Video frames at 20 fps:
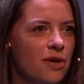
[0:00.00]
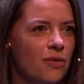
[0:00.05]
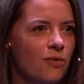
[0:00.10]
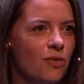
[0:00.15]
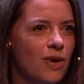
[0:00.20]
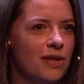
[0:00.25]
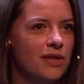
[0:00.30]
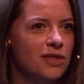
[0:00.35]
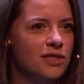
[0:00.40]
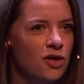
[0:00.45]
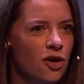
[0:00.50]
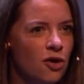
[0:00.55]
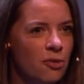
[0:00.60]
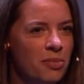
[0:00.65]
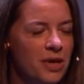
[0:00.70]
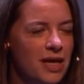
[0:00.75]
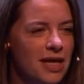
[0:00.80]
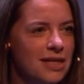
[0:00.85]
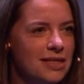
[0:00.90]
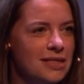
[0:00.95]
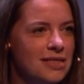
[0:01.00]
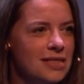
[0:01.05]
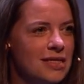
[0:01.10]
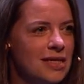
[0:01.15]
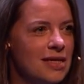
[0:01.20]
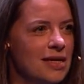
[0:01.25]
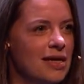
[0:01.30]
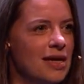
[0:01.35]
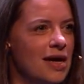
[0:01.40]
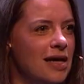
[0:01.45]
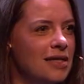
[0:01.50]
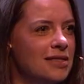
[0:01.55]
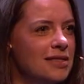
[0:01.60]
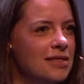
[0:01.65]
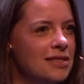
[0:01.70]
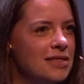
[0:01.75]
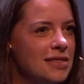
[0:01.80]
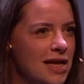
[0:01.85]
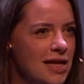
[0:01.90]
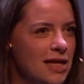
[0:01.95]
where the top is a
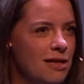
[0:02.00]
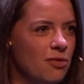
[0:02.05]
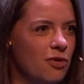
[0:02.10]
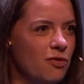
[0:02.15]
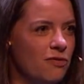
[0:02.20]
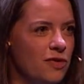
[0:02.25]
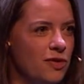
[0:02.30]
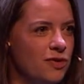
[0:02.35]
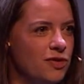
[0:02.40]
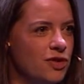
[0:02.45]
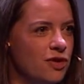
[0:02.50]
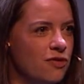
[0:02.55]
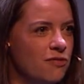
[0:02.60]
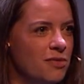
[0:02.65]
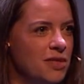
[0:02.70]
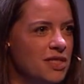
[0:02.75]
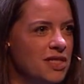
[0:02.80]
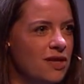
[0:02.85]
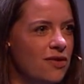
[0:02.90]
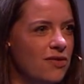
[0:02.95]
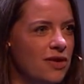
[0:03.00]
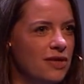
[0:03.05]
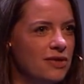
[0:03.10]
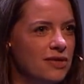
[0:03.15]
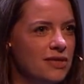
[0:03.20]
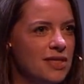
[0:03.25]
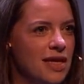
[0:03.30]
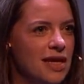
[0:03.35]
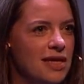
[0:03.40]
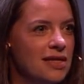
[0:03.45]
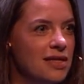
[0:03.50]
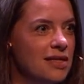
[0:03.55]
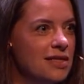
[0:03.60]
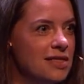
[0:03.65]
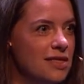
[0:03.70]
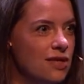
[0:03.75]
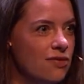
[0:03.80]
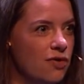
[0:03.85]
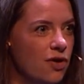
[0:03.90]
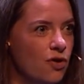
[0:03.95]
sustainable future of materials and
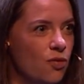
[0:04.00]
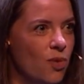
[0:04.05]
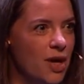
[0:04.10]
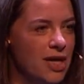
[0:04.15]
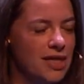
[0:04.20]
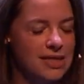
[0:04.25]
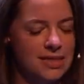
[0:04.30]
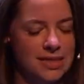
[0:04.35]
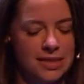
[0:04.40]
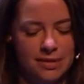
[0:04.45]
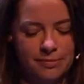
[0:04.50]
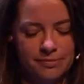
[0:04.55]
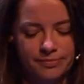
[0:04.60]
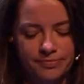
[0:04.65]
zero waste.